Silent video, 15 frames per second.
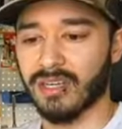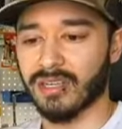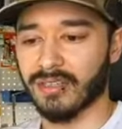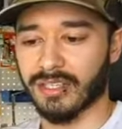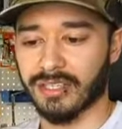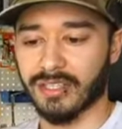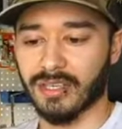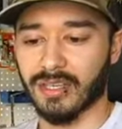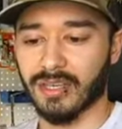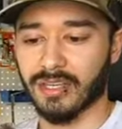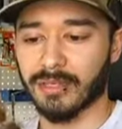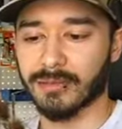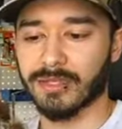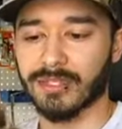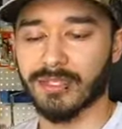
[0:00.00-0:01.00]
like the
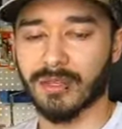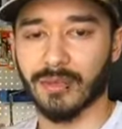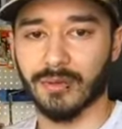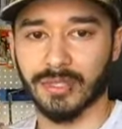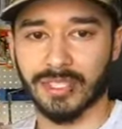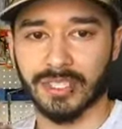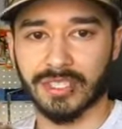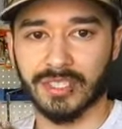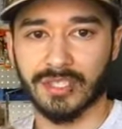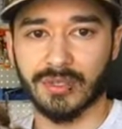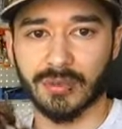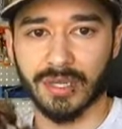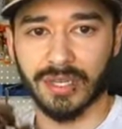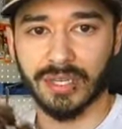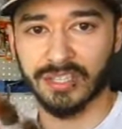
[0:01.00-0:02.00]
arms don't like
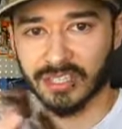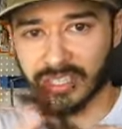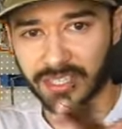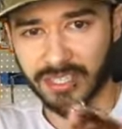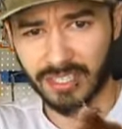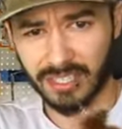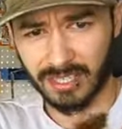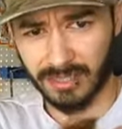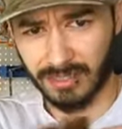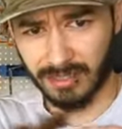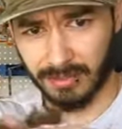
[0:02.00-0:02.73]
sway or anything,